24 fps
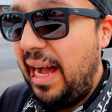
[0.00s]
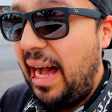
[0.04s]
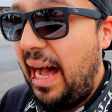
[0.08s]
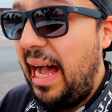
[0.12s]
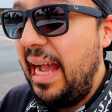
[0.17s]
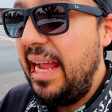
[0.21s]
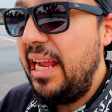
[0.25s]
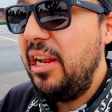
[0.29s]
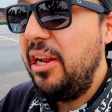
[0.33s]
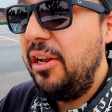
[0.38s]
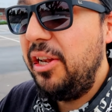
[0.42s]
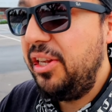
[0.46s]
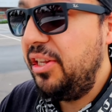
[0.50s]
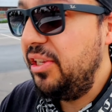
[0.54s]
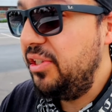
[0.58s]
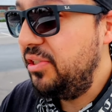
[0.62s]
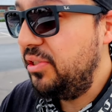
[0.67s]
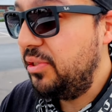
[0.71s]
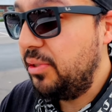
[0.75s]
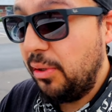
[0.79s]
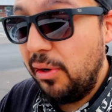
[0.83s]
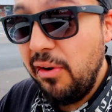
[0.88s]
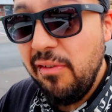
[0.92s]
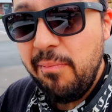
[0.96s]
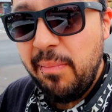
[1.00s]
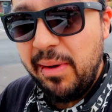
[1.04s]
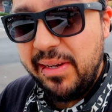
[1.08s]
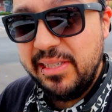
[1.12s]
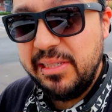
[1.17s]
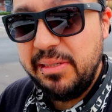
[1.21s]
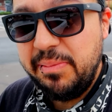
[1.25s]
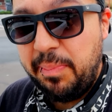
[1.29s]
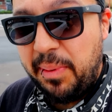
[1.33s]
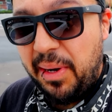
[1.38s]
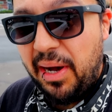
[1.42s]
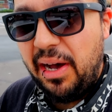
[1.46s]
I deserve my
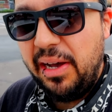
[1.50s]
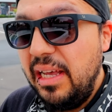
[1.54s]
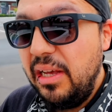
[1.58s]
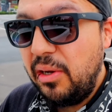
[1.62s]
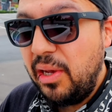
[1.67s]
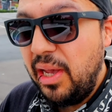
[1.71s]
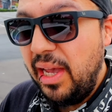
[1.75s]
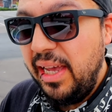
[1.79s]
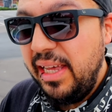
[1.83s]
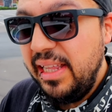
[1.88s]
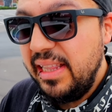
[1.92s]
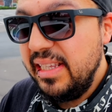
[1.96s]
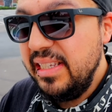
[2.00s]
spot. Okay.